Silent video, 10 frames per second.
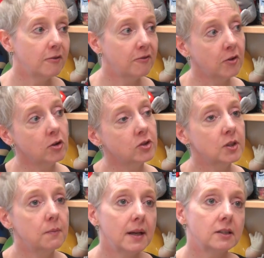the first
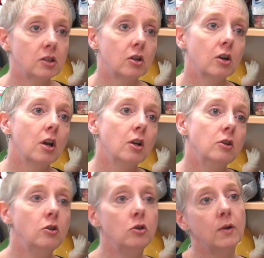semester
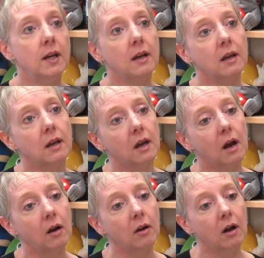doing
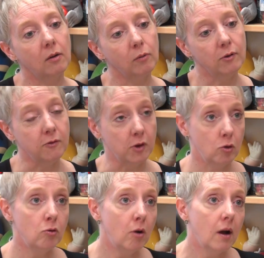a
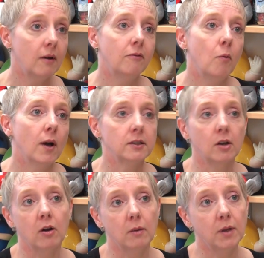review of what's
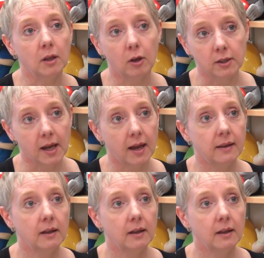already been looked at.